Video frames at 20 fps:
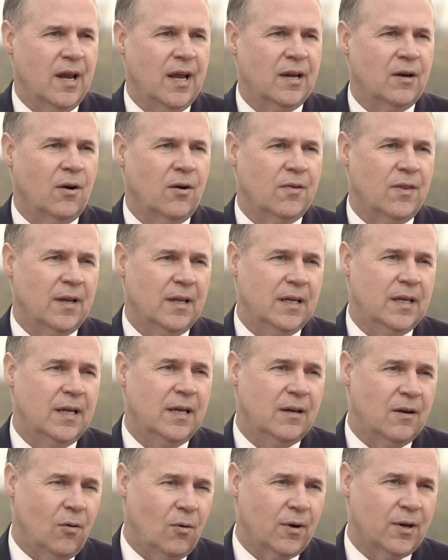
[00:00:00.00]
and are the
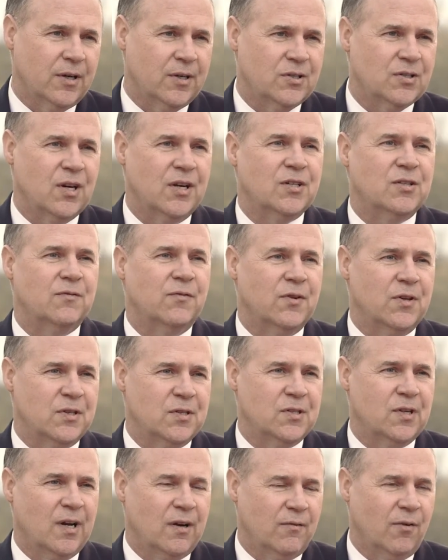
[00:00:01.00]
lead organization for the
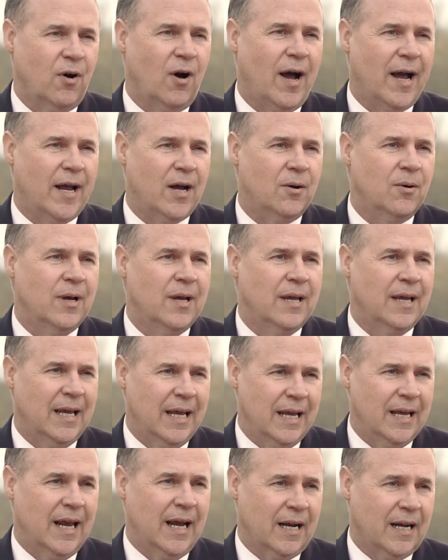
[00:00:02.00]
state of Ohio
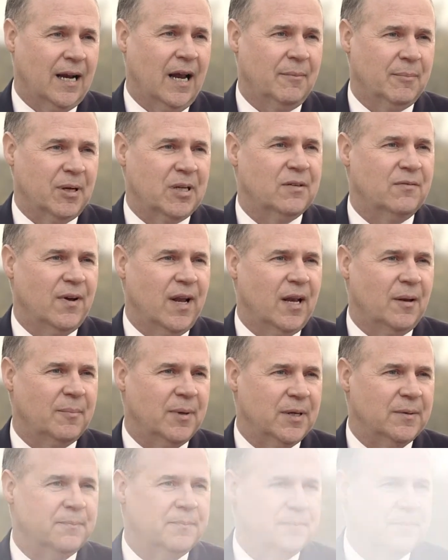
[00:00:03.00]
in economic
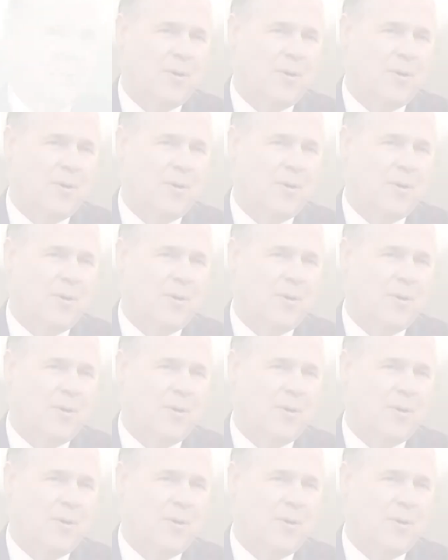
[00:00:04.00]
development.